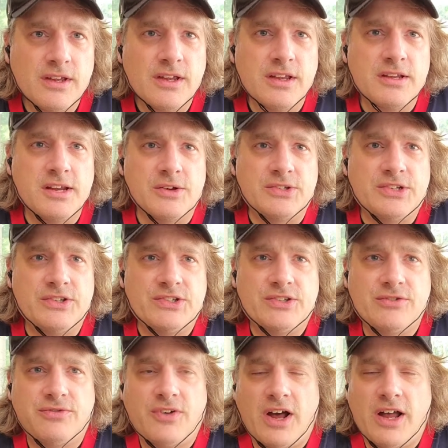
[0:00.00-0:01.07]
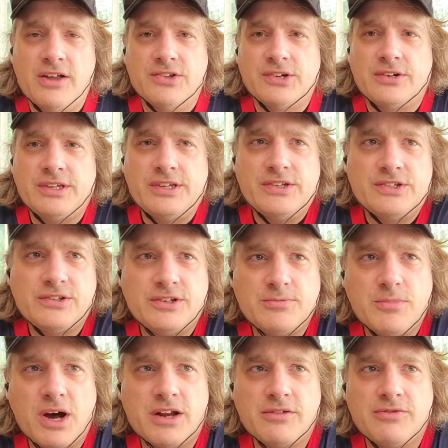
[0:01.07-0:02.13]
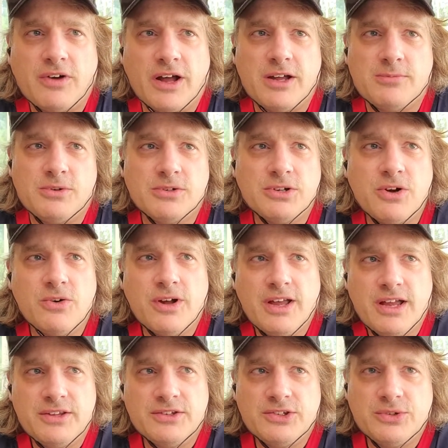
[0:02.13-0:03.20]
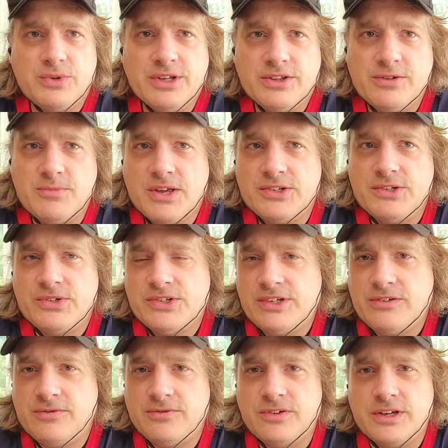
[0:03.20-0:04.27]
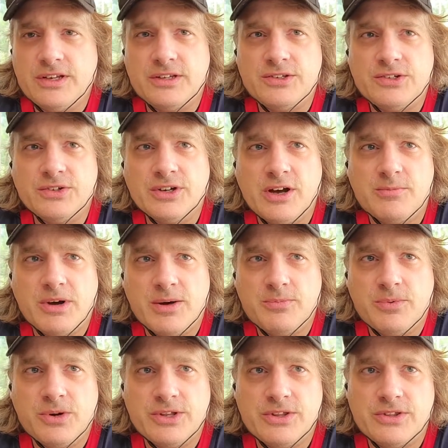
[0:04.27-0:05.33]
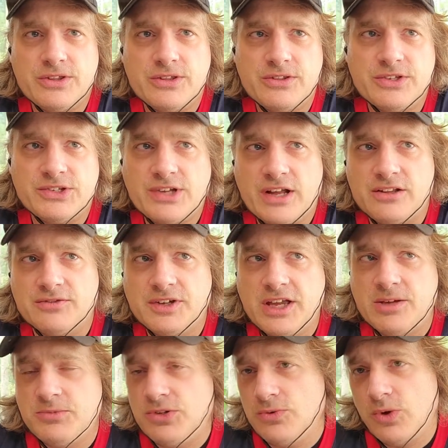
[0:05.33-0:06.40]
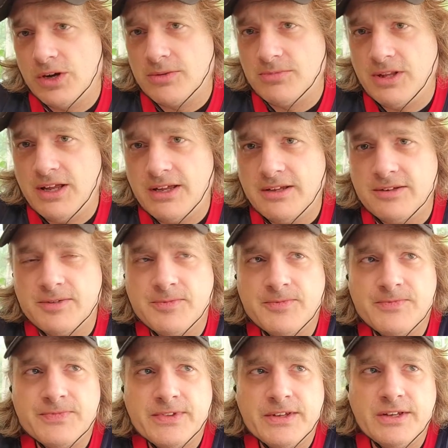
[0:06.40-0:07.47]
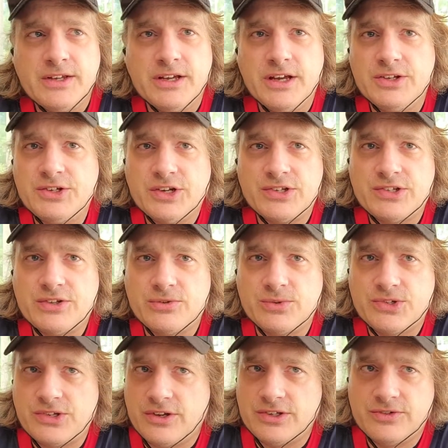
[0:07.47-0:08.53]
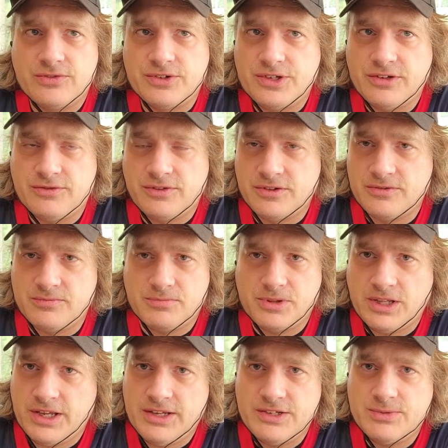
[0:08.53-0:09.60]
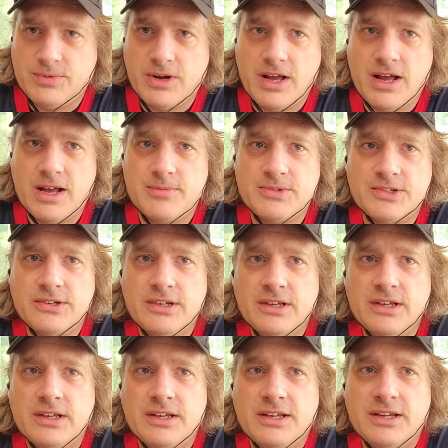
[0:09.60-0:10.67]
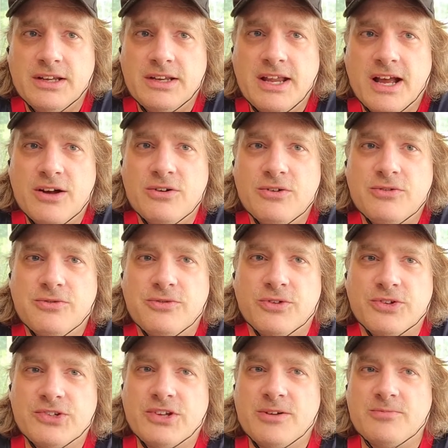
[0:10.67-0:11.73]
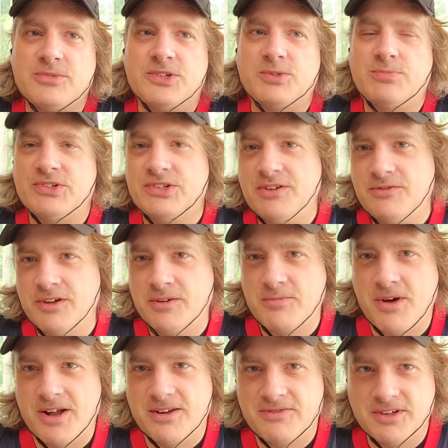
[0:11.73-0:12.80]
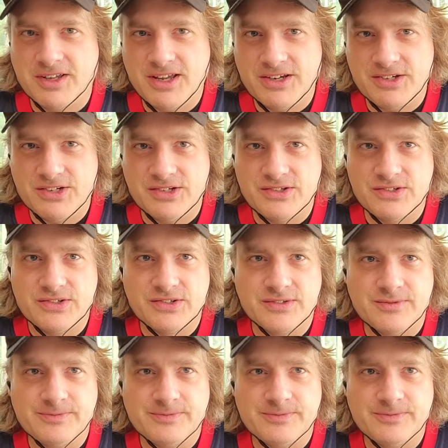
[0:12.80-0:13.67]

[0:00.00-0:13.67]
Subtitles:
Now, since the files are easily modifiable, go ahead and tweak them as you see fit to come up with the style of game you want to play. Adjust the results for different plays, perhaps. Now for some specific modifications.